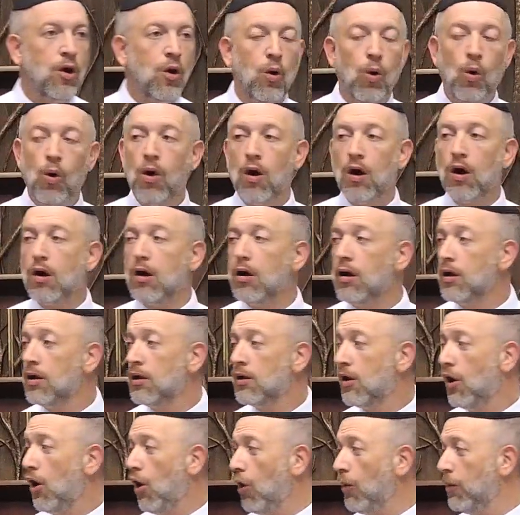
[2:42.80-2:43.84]
Or,
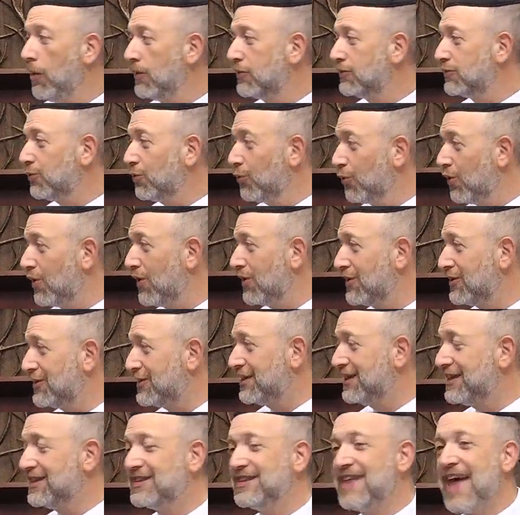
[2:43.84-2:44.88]
almost
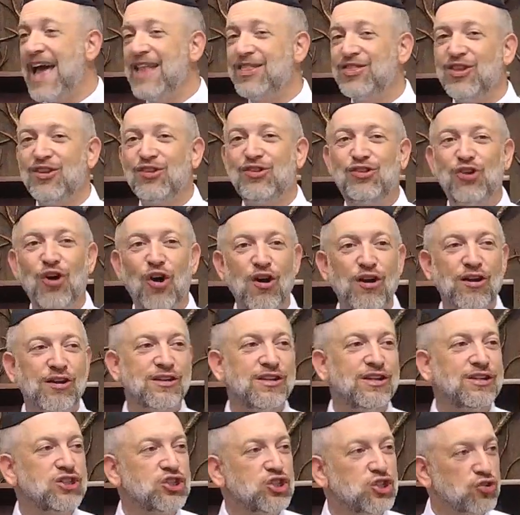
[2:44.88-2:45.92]
worse, is that the
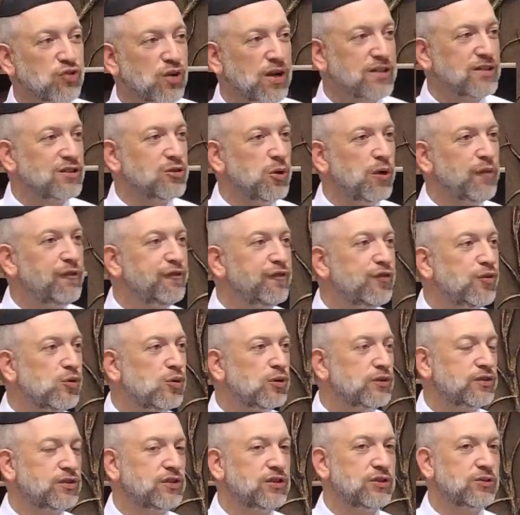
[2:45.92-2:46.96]
darkness tricks you, it
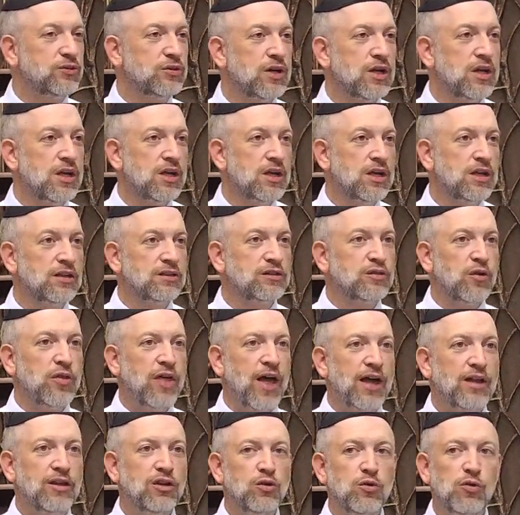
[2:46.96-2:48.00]
fools you, so
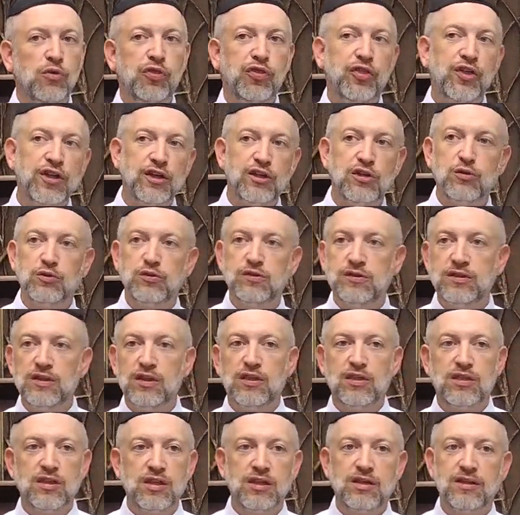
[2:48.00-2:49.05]
that you think you see
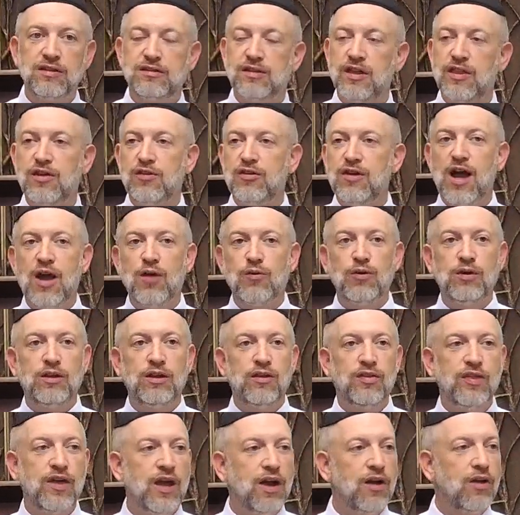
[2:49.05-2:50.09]
things and they're not
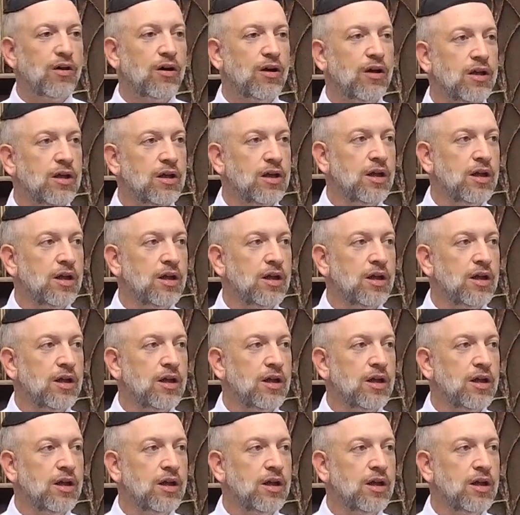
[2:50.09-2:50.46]
really there.